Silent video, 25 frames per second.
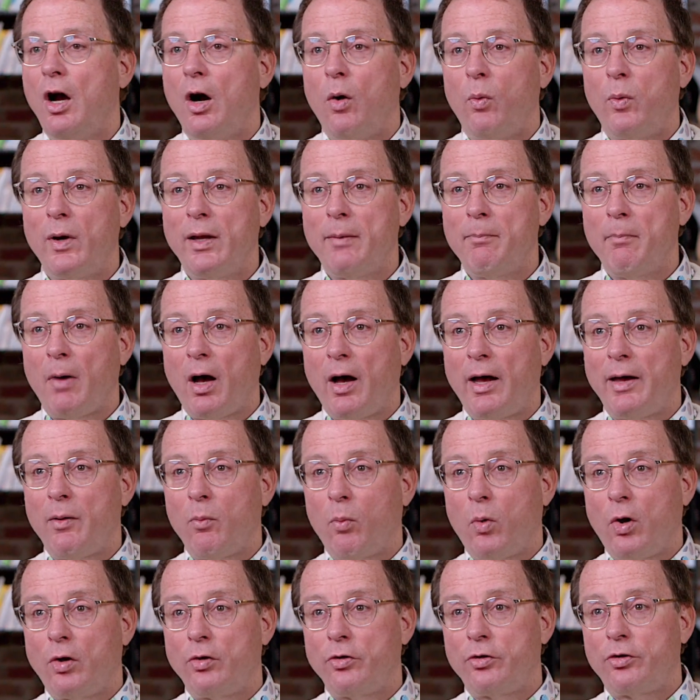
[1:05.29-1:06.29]
We might
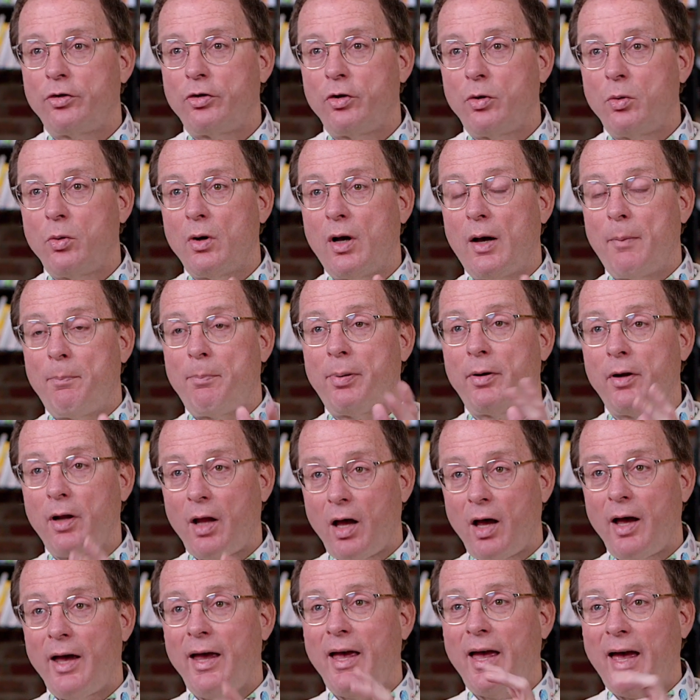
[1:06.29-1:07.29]
want to
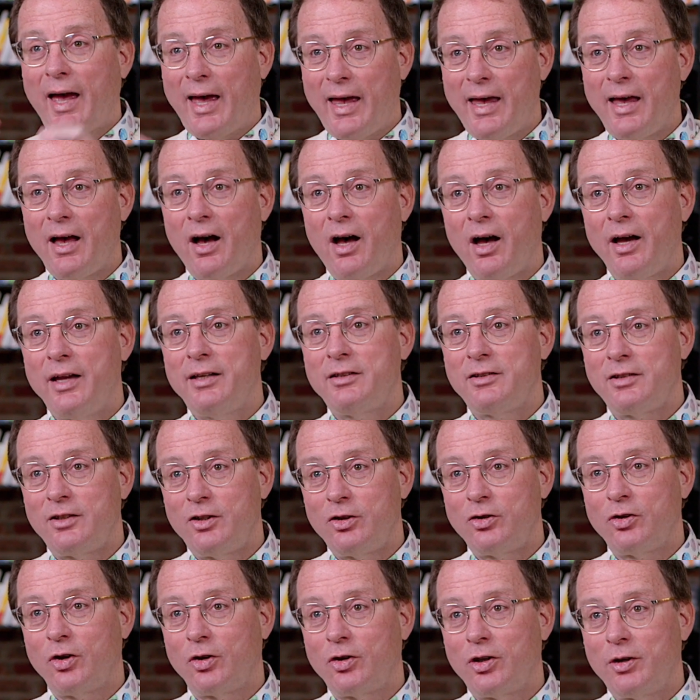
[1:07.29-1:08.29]
apply AI to the
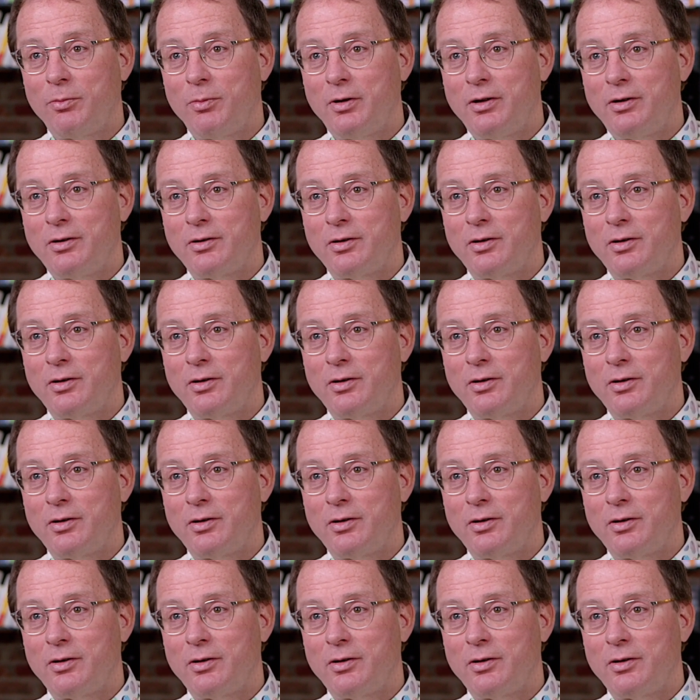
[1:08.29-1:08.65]
document,